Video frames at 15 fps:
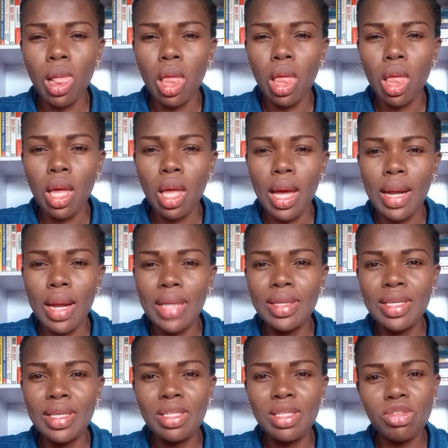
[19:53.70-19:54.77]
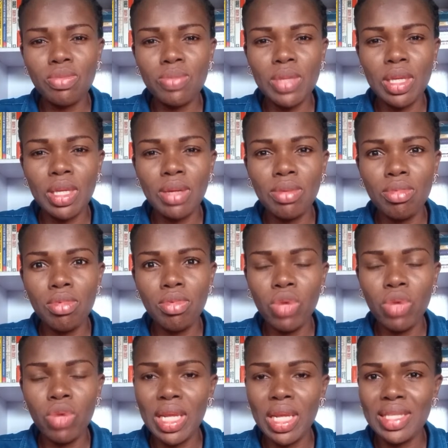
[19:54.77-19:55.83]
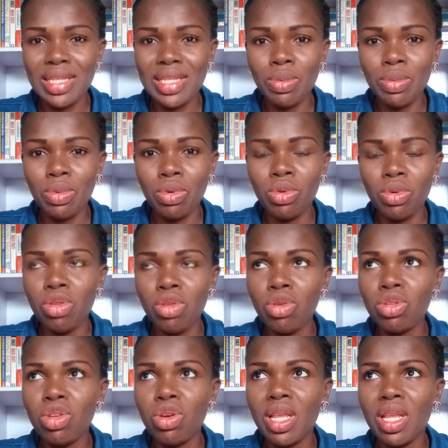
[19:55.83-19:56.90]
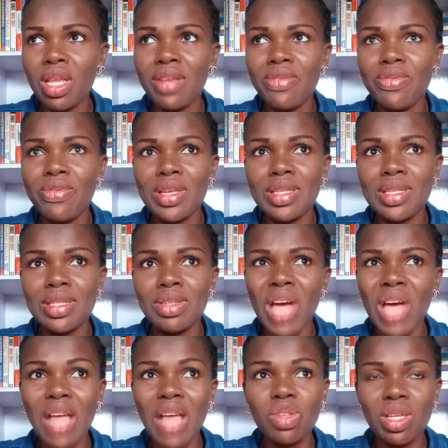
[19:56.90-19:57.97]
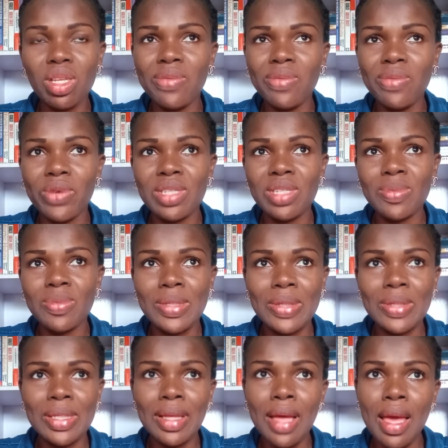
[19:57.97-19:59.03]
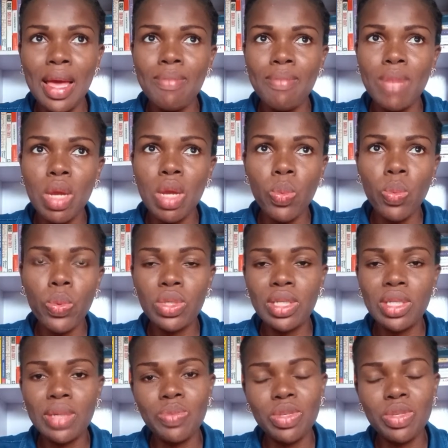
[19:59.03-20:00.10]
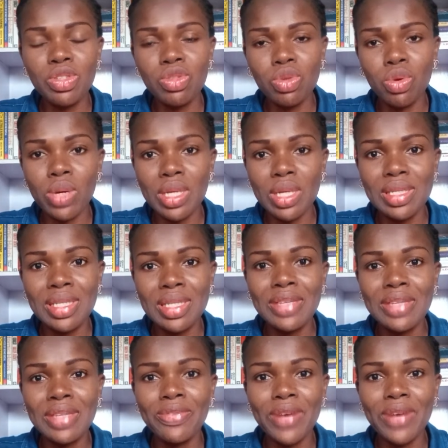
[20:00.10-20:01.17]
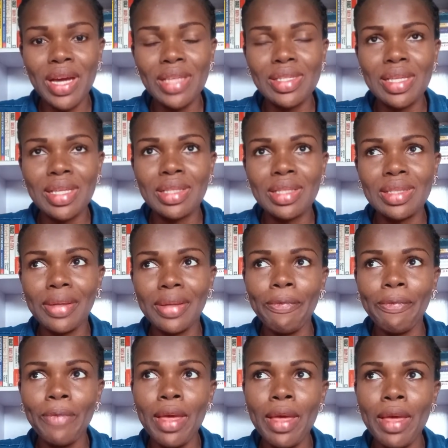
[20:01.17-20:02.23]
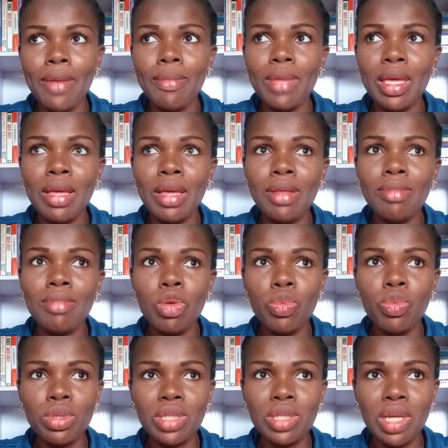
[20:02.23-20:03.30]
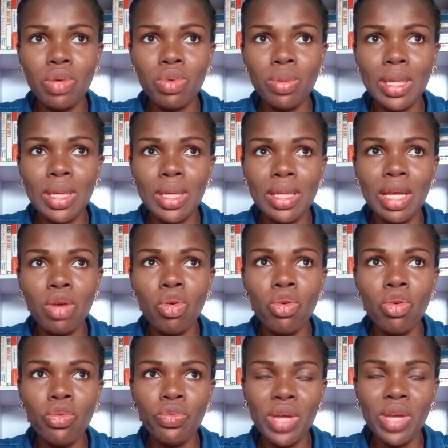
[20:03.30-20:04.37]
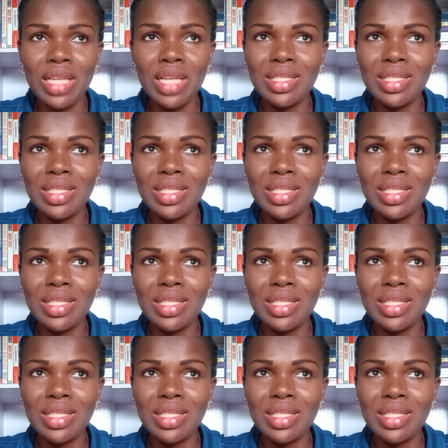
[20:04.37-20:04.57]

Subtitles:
and I did something relatable. The only difference, the actual difference between menopause and PCOS is the fact that in menopausal women, the ovary has